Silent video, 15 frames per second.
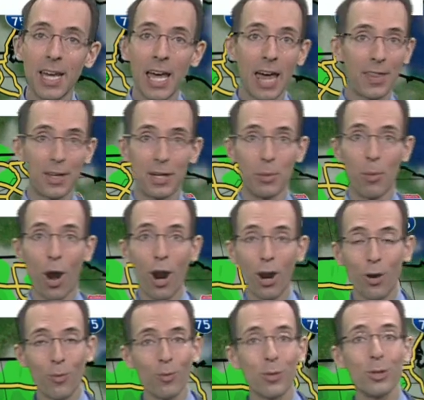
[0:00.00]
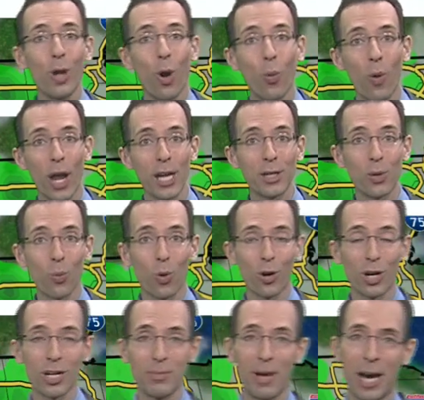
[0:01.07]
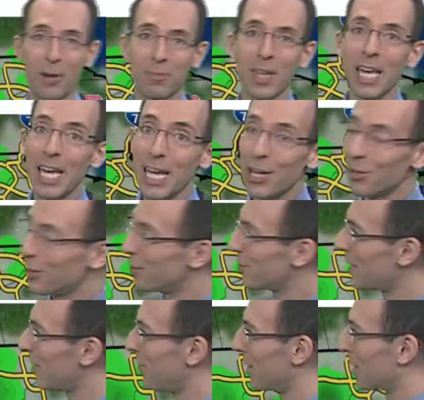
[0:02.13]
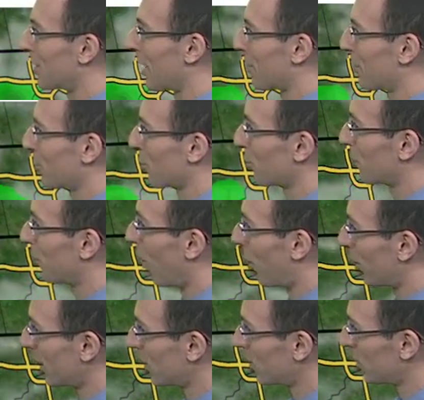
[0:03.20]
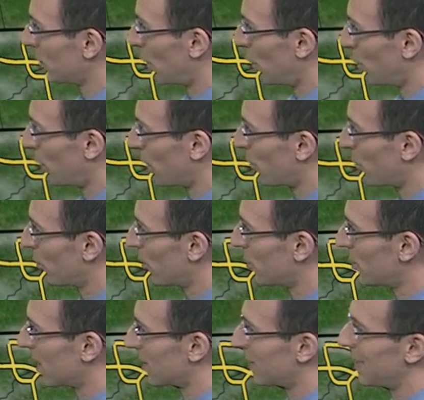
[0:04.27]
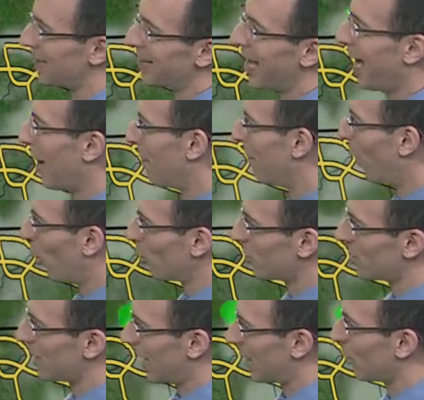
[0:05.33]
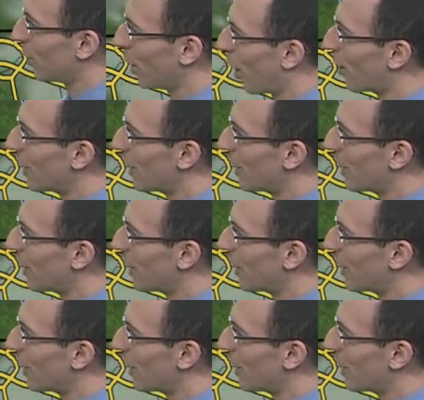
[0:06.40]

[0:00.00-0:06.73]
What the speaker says: And then tomorrow, no rain to worry about. Here this evening, temperatures falling slowly through the 60s. Most of the night we are